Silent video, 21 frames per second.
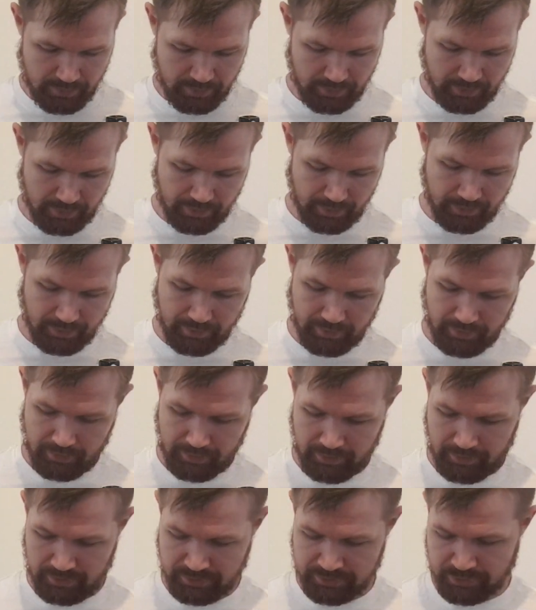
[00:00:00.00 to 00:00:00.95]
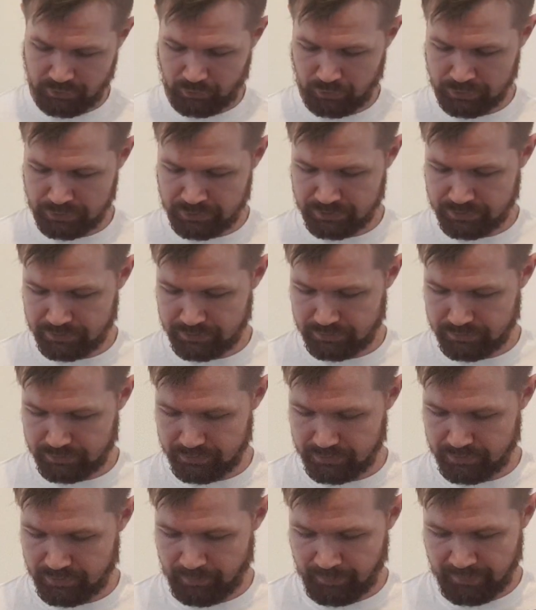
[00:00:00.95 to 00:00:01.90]
As I was
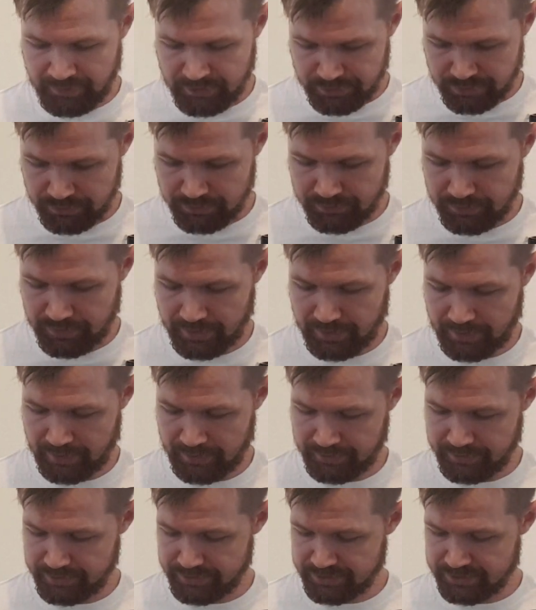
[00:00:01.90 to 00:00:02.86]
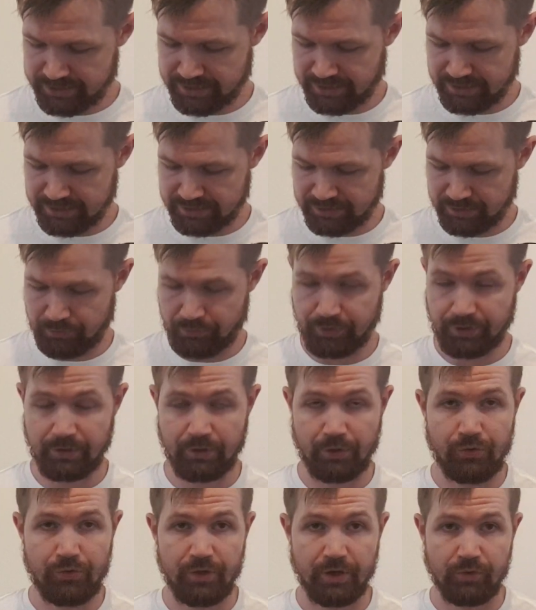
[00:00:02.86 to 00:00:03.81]
mentioned, and in this case, a
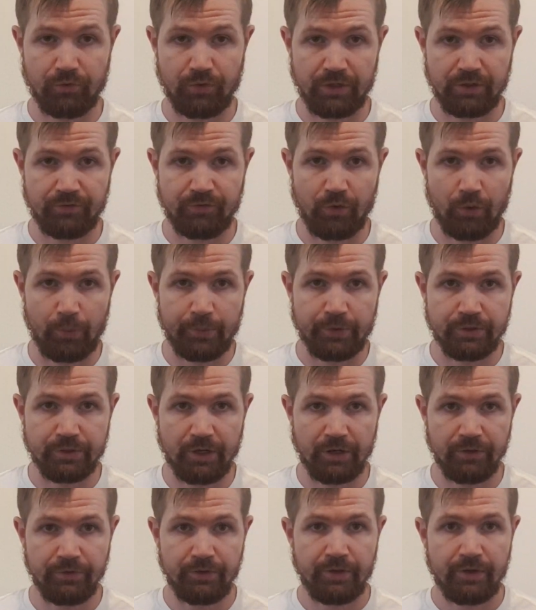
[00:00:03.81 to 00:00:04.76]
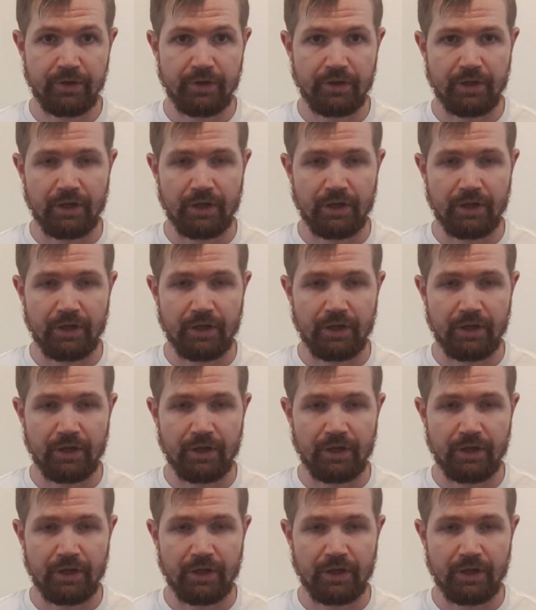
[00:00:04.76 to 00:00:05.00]
real thick white foam crown.